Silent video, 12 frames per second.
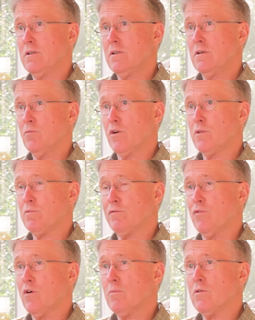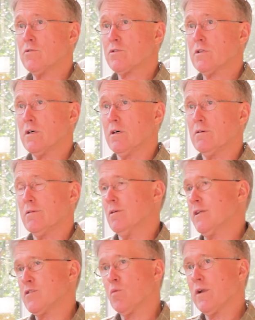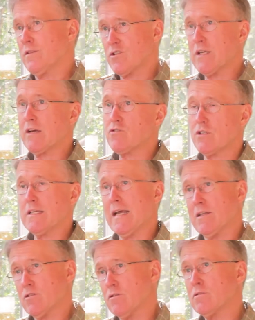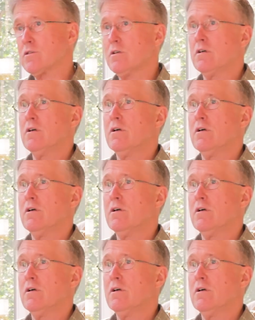one of the performers, or at least one of the singers and dancers,